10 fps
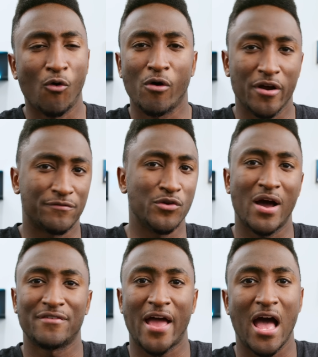or if you
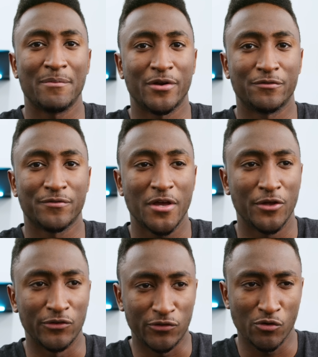have a habit of
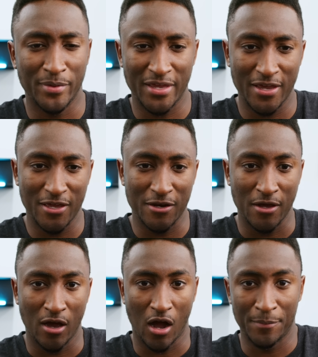zooming in
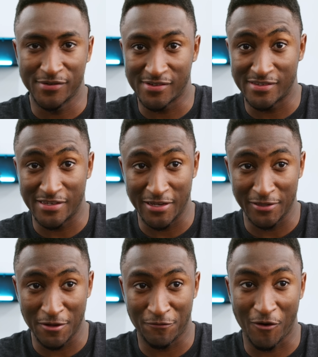
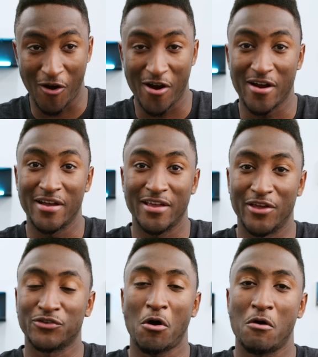obscenely far
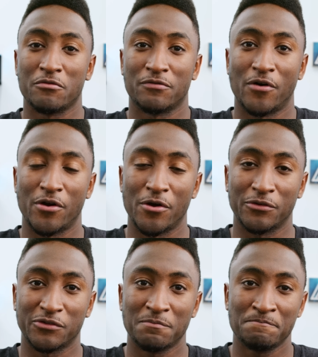into all of your
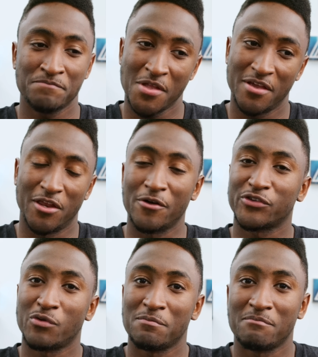photos, you know,
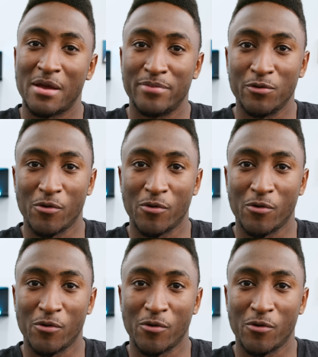this one might be